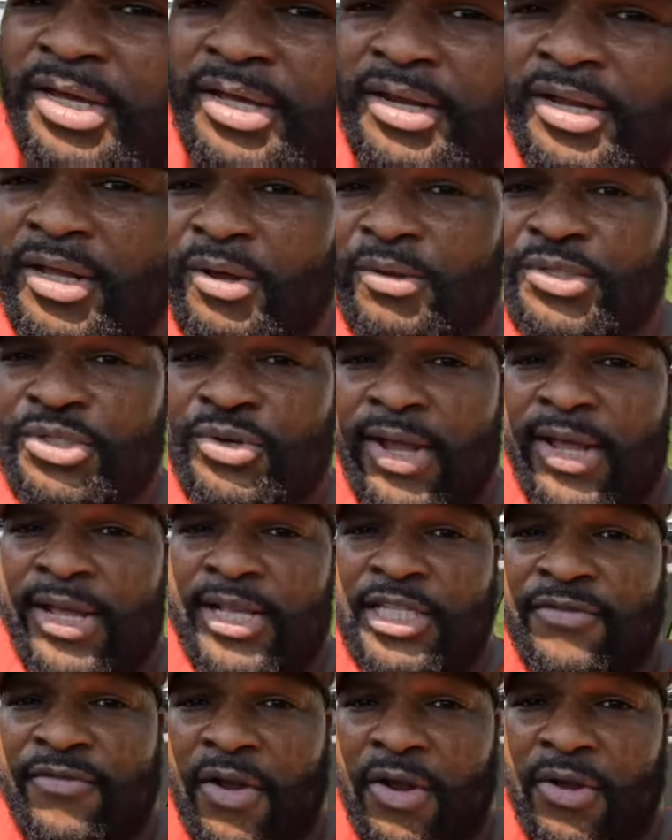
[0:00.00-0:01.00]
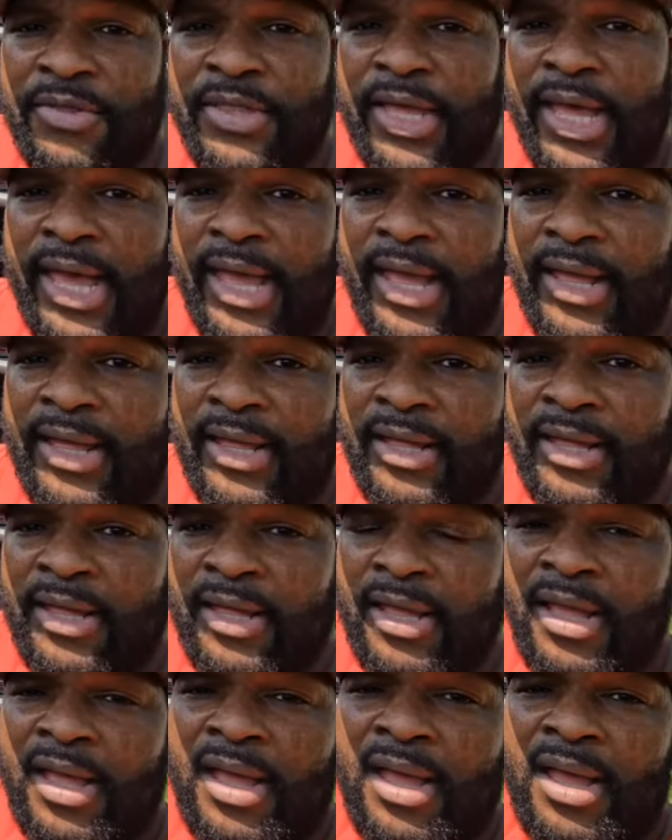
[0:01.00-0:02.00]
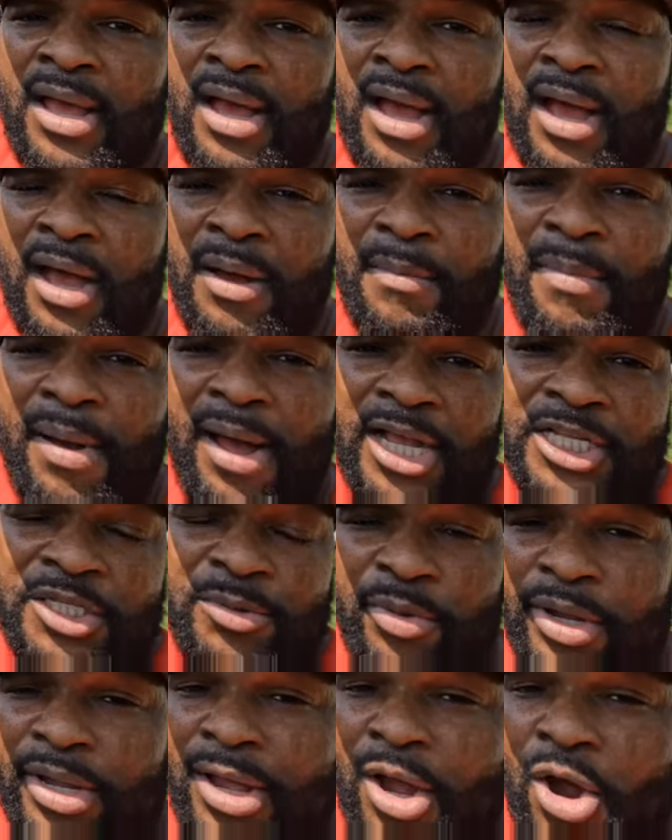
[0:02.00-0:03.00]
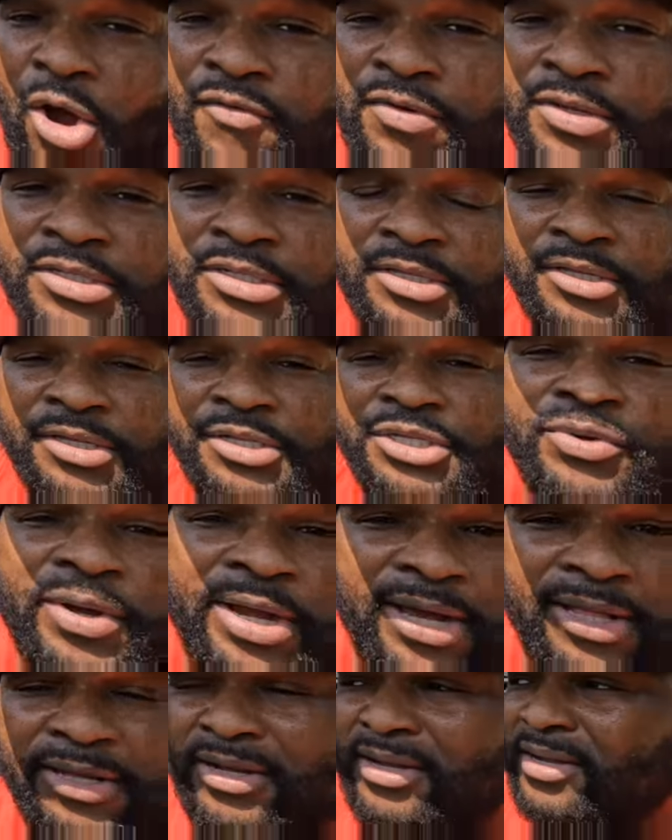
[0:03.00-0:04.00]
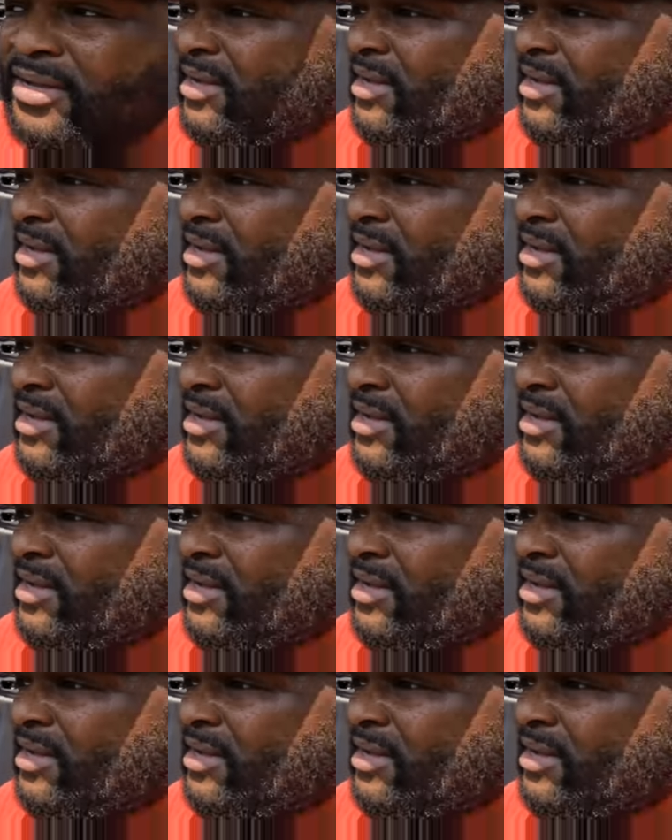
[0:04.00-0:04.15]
gonna go transfer that uh, box spring over to the trailer.